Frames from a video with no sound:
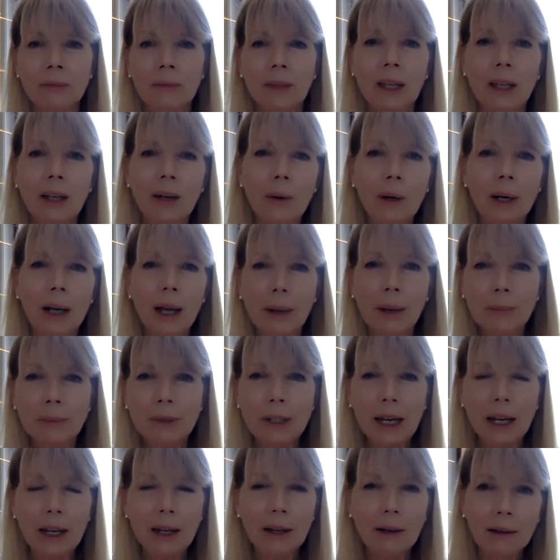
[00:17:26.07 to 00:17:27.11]
an
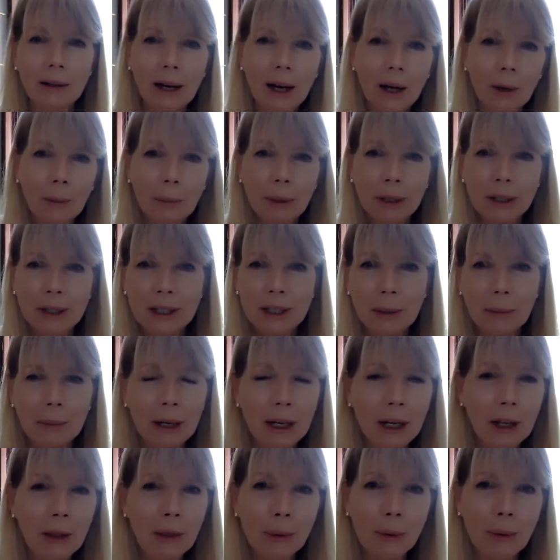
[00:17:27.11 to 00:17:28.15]
update or helping
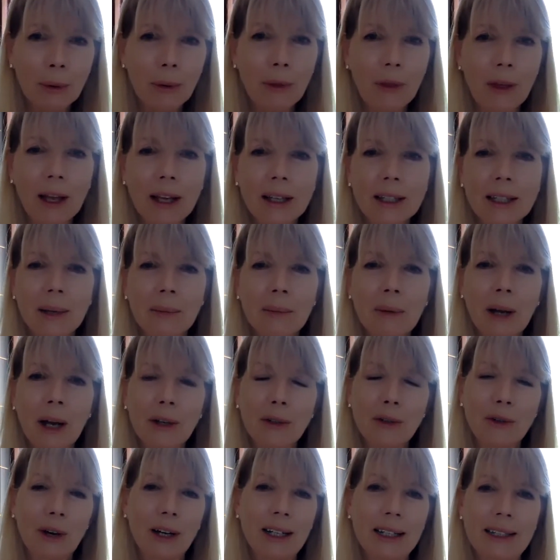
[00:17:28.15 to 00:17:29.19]
somebody through things. I'm not
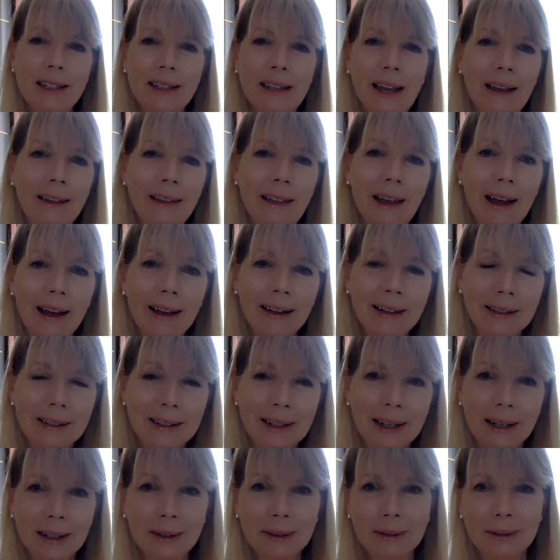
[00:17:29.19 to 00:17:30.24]
trying to say
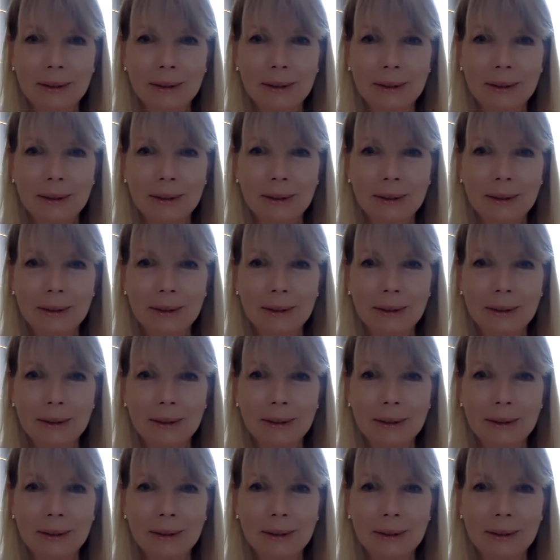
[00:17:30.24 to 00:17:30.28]
that.